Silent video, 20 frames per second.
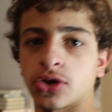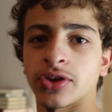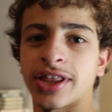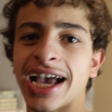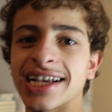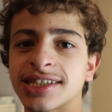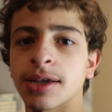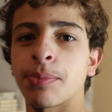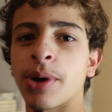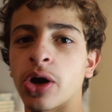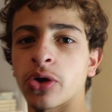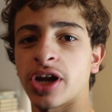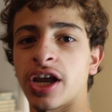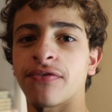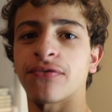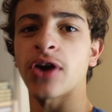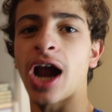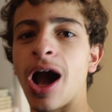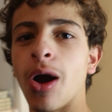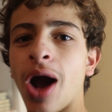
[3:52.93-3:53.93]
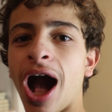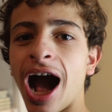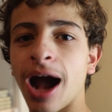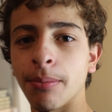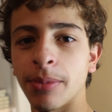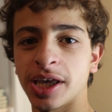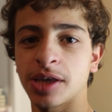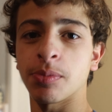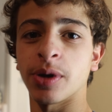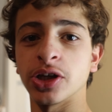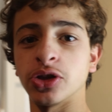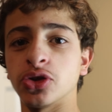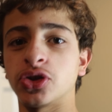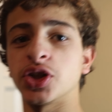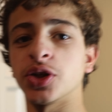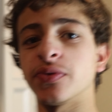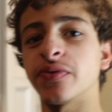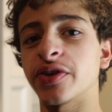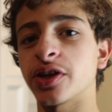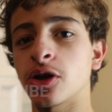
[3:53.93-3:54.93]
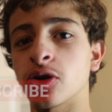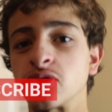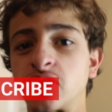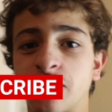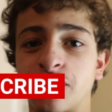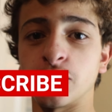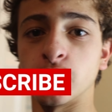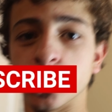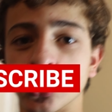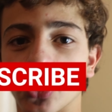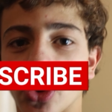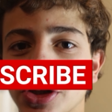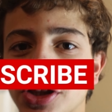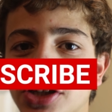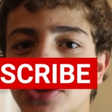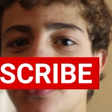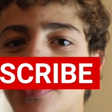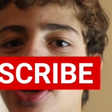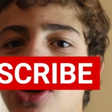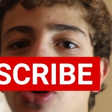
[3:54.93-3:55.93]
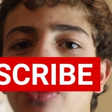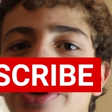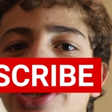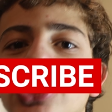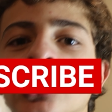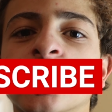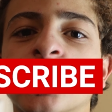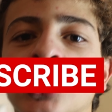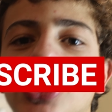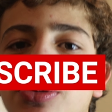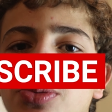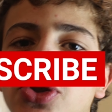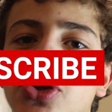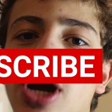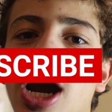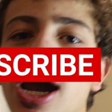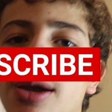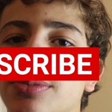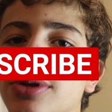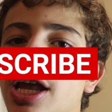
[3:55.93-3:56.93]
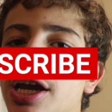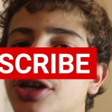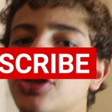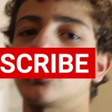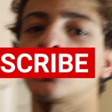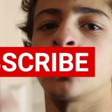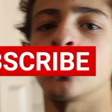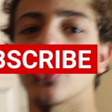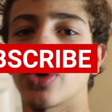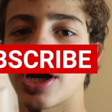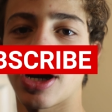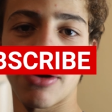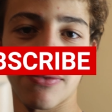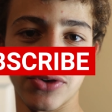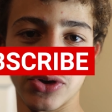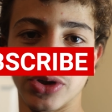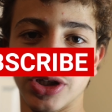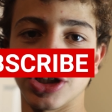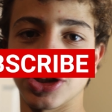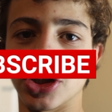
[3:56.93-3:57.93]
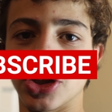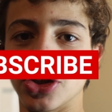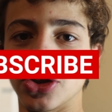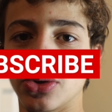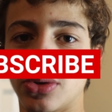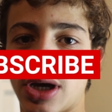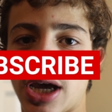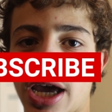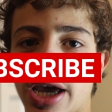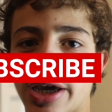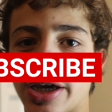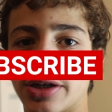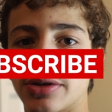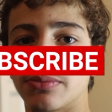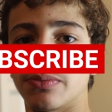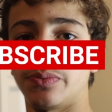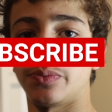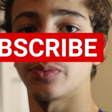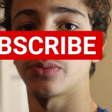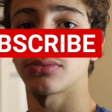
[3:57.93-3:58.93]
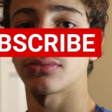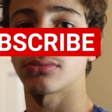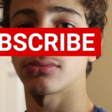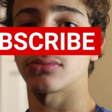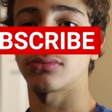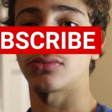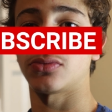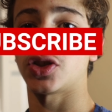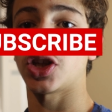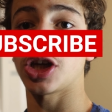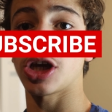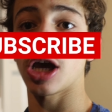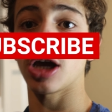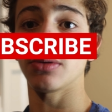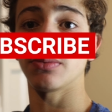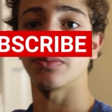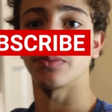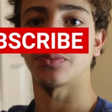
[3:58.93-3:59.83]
so that's about it for how I make my YouTube videos. If you enjoyed this video, make sure to subscribe, like, do whatever you need to do, and see ya.